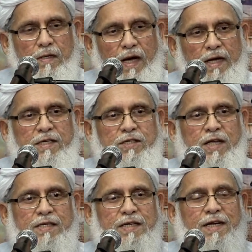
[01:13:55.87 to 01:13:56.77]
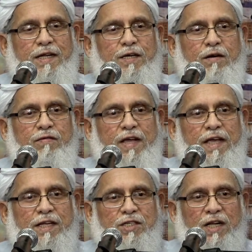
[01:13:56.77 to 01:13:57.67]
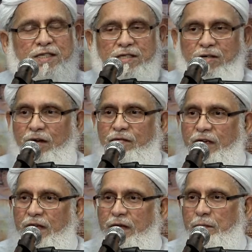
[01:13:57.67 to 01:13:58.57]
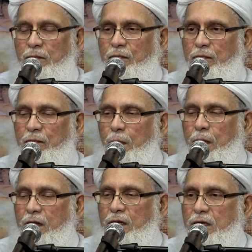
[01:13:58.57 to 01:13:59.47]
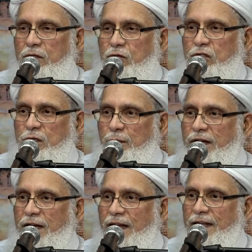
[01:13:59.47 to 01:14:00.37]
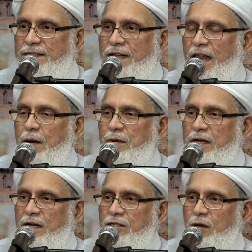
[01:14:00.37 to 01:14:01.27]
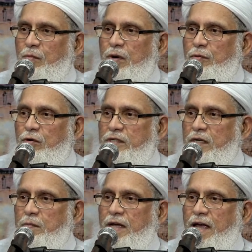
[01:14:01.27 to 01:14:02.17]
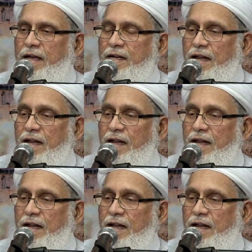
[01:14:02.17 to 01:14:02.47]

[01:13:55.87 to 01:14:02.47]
And he sent the leader of the angels to convey him. So Jibreel alayhi salam, and there are some reports that Mikael